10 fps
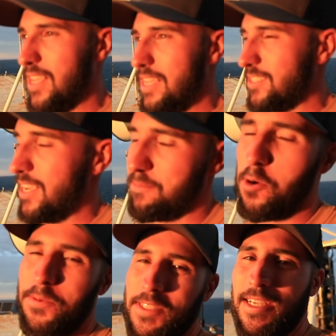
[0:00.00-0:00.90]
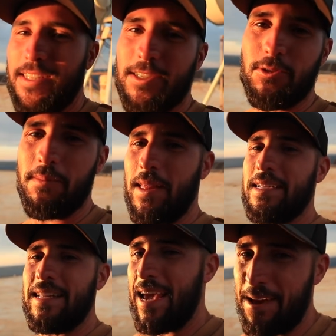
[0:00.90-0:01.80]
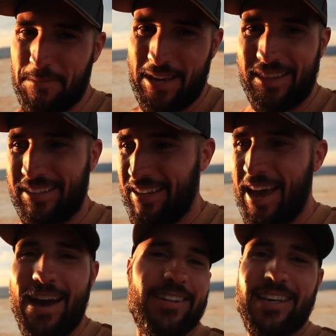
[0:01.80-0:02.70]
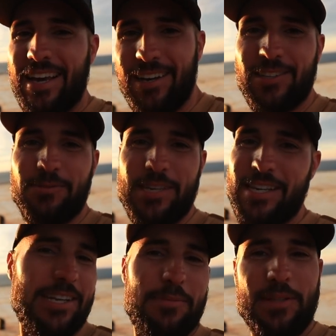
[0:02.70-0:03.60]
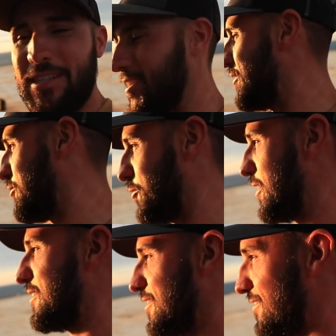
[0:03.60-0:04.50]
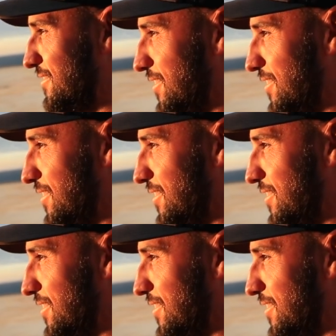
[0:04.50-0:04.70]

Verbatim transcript: It's like moments like this where I'm like, damn, man, like how the hell did we end up in this situation?